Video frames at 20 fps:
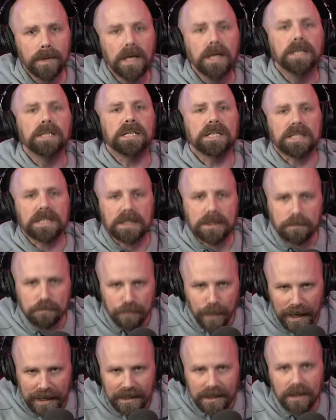to
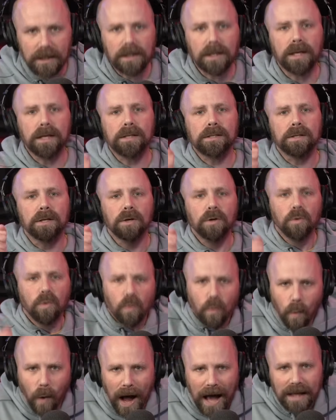speculate
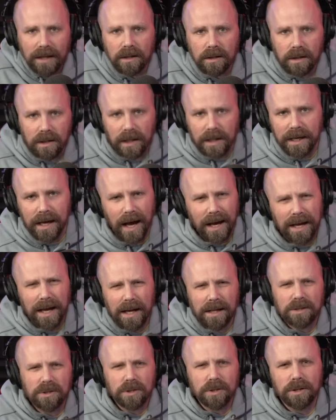wildly. I
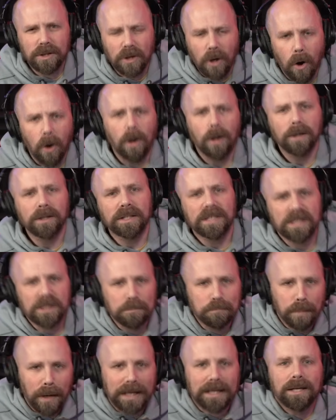answer the call to
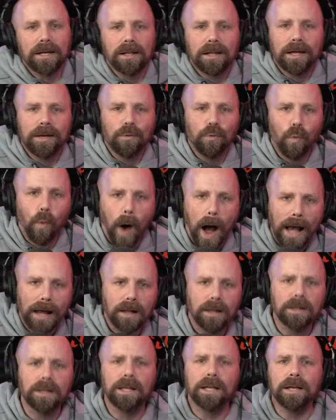speculate
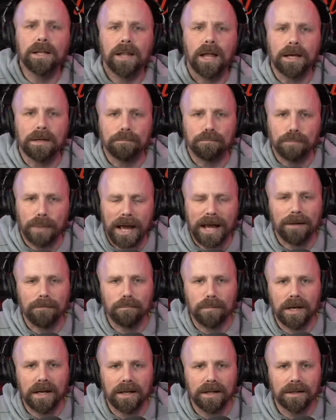wildly like
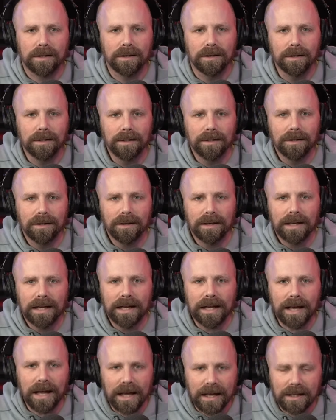Batman
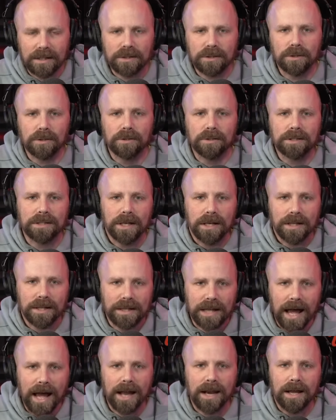answers
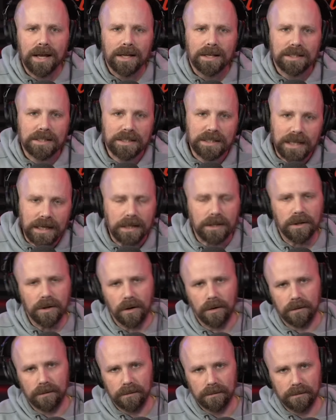that
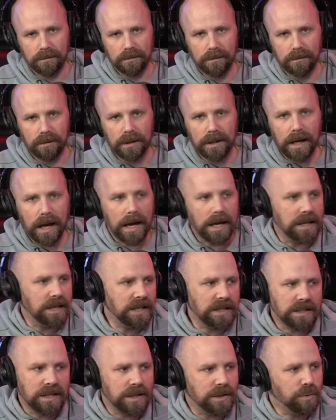signal. And
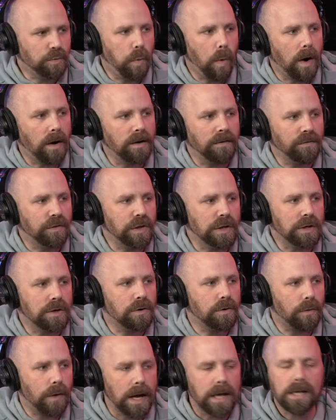this is one of the
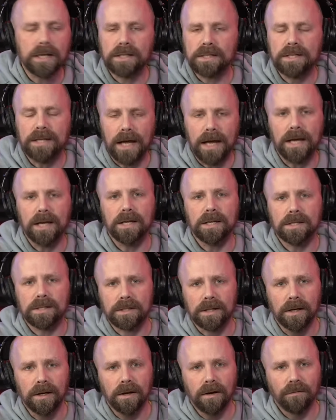greatest
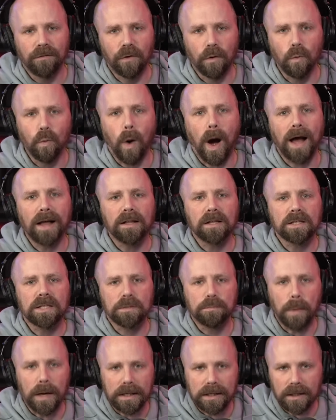days for wild
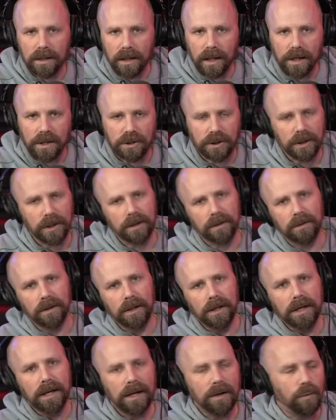speculation
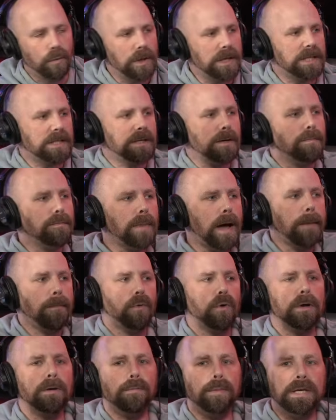in recent
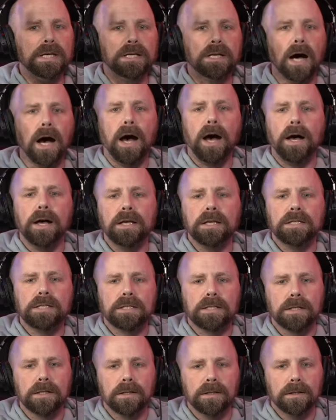memory,
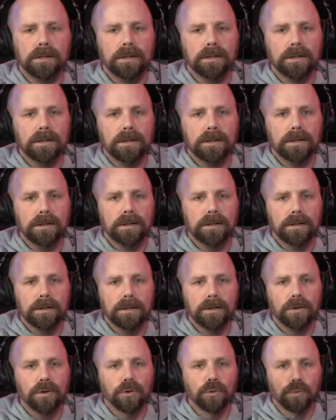because
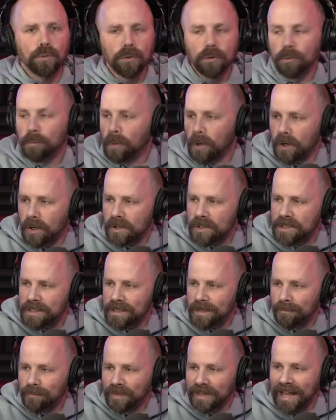the
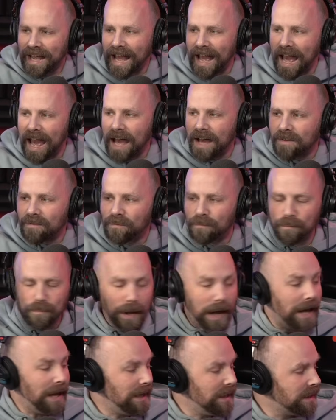rumors have
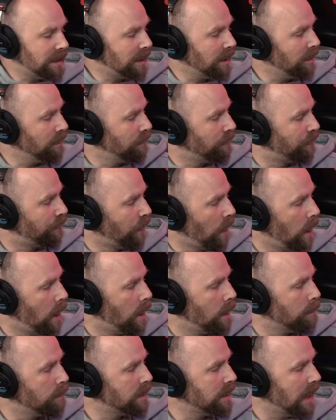been
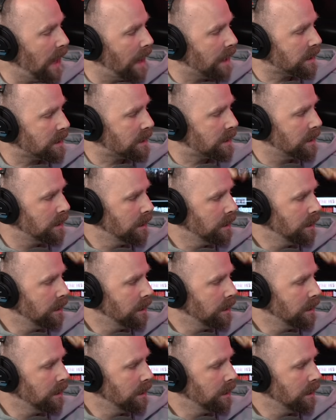confirmed. Yes,